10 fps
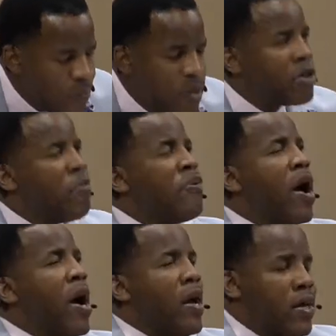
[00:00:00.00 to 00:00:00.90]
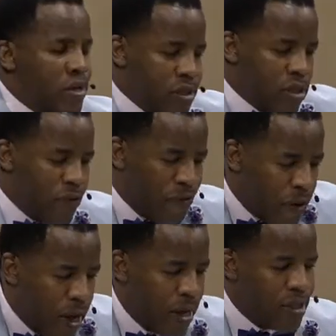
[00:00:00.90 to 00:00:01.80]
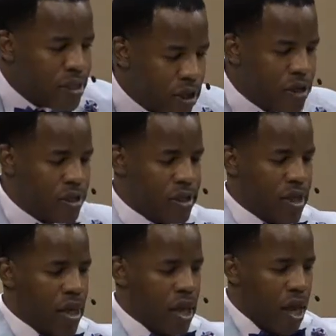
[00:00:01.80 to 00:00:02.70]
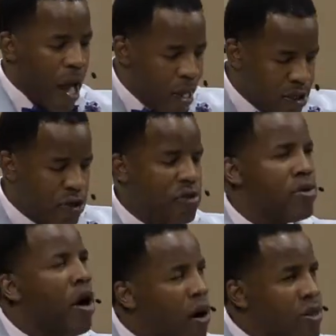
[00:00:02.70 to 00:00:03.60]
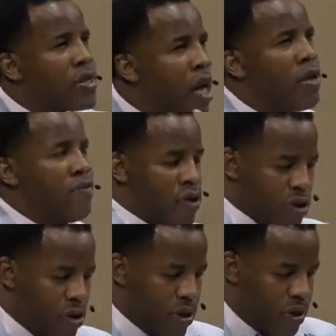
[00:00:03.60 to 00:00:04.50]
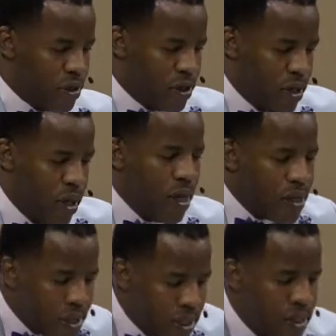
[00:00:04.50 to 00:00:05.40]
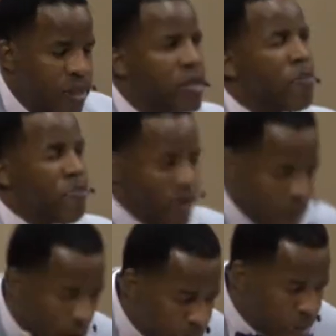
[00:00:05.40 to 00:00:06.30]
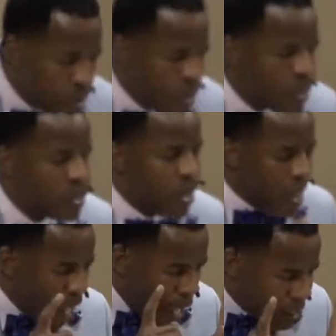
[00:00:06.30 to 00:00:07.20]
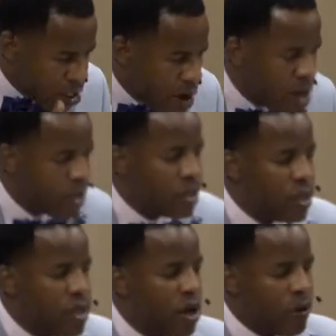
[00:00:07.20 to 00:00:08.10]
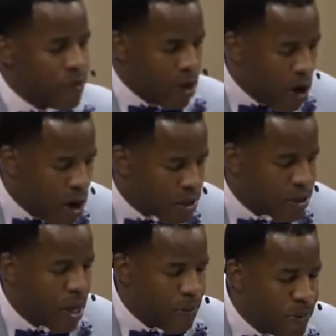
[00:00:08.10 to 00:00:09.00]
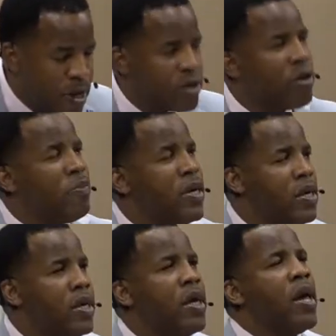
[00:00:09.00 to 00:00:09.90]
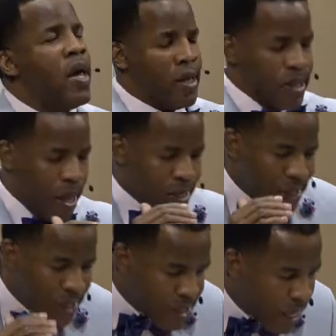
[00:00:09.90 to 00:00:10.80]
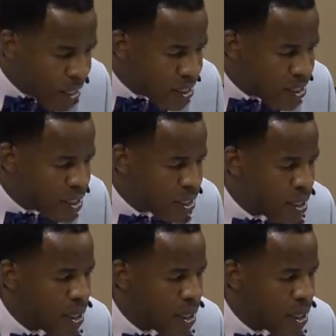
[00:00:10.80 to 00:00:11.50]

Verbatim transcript: be surprised to find such attitude outside of the church since the predominant ideology of the culture appeared to be that sex